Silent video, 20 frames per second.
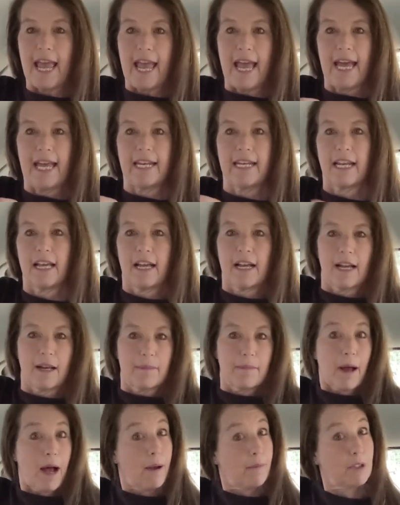and
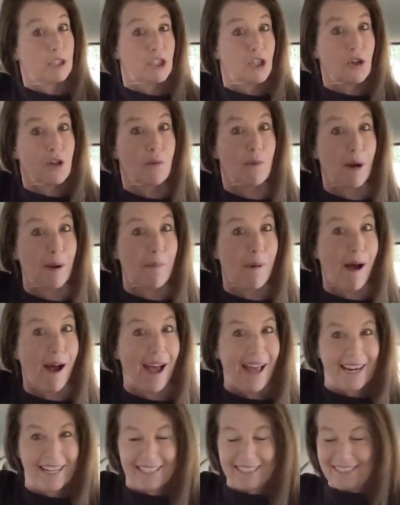um, I'm going to show you what I
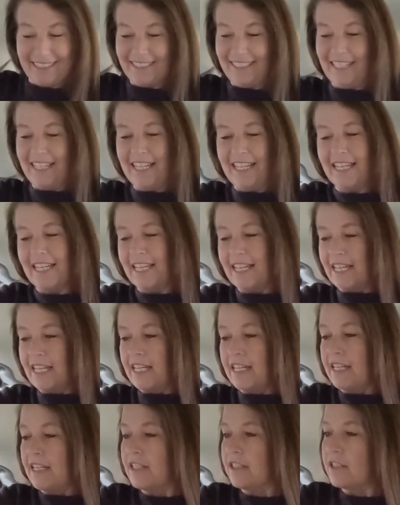bought.
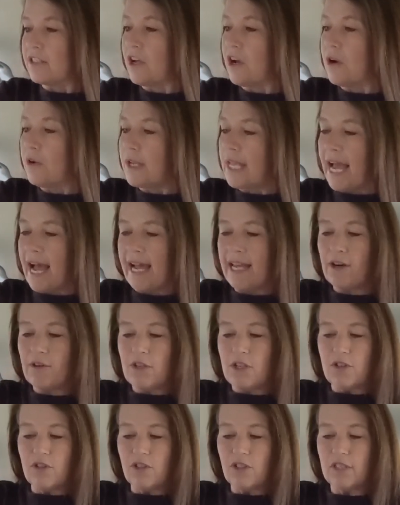So yeah, I don't
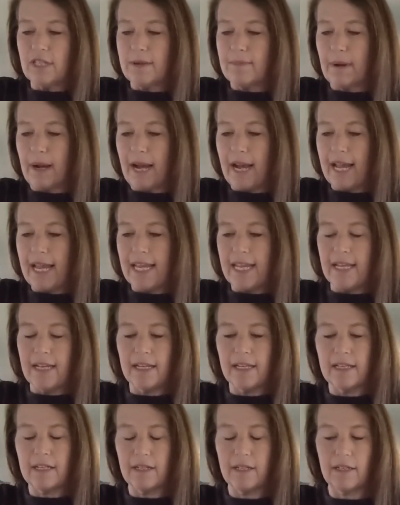usually buy,
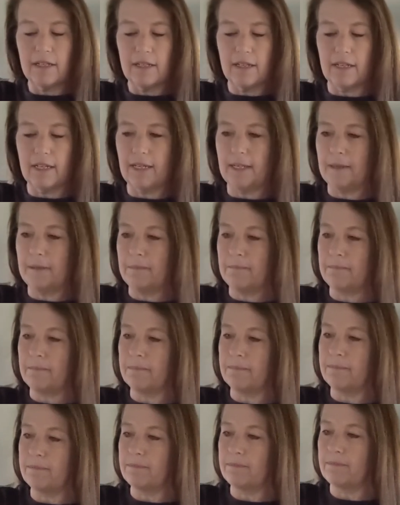um,
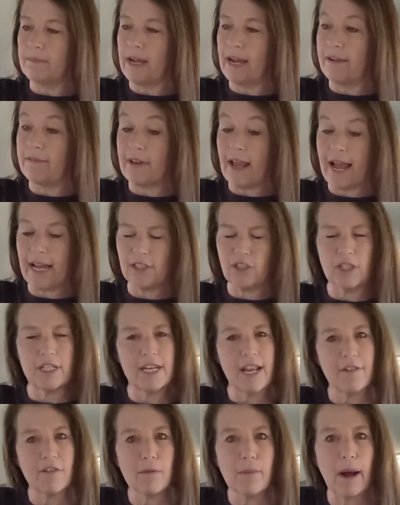I've actually
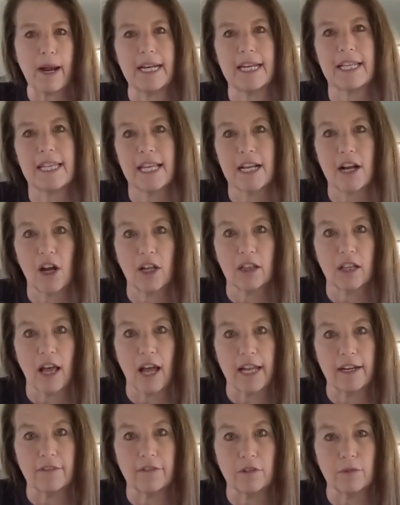never bought anything
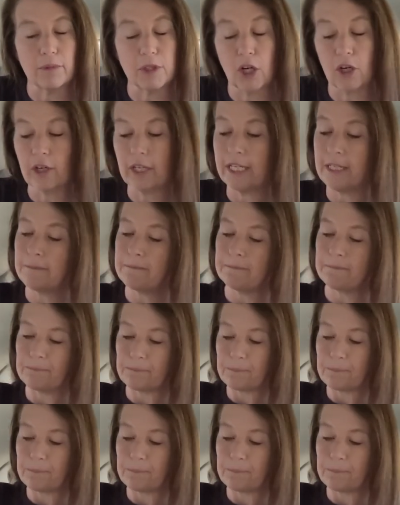online from Target,